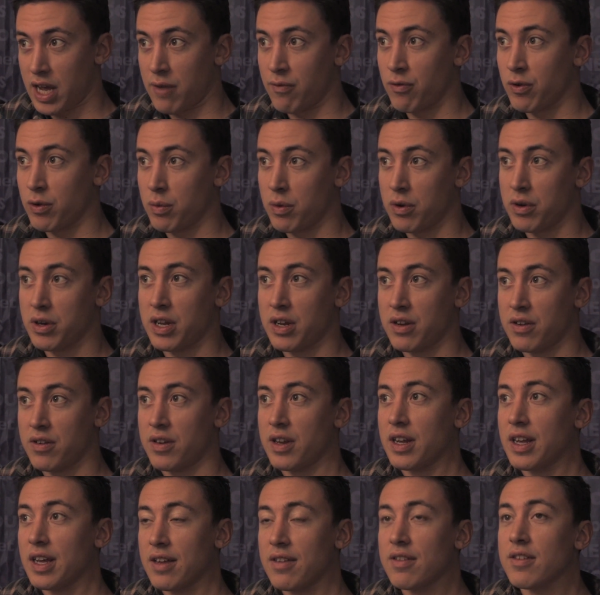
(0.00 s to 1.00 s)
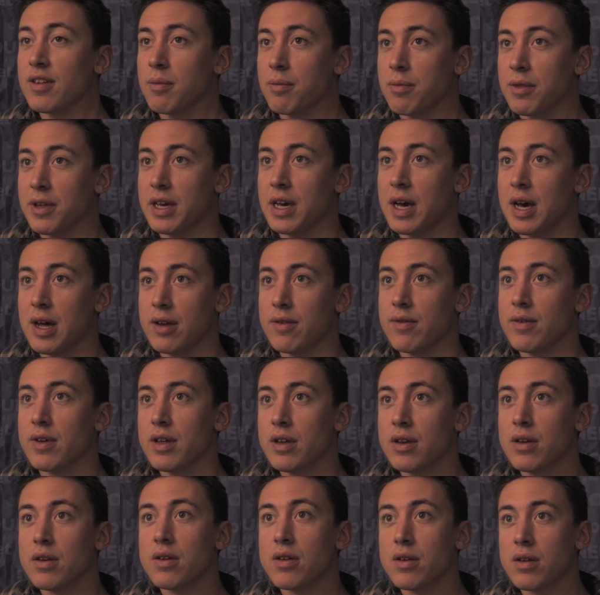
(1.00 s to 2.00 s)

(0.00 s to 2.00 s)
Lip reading: everyone needs to get something out of it.